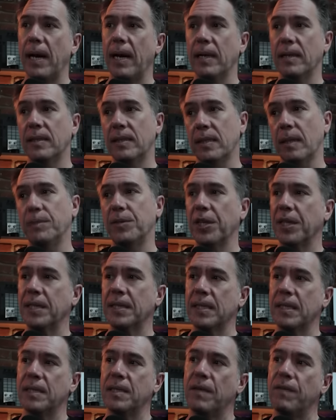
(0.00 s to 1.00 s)
uh, subject
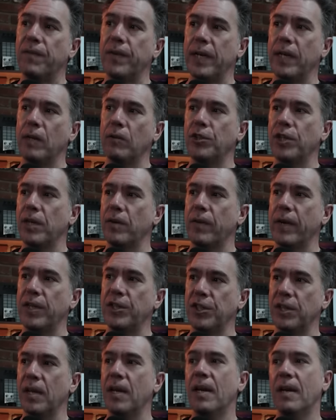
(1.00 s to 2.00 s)
consistent video
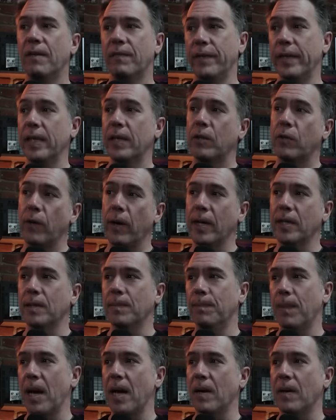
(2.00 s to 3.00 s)
generation via
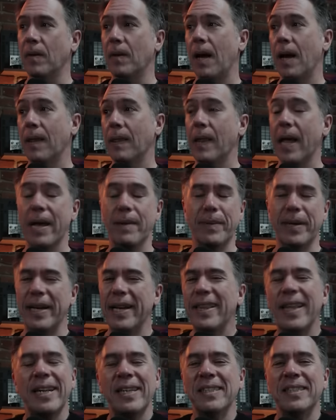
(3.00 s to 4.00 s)
cross modal alignment.
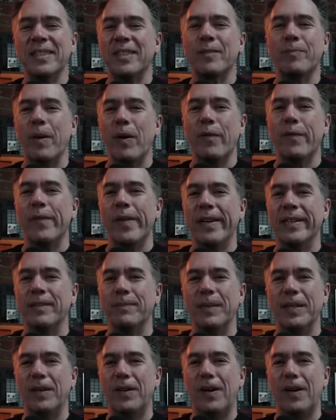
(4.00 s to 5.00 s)
That doesn't spell Phantom at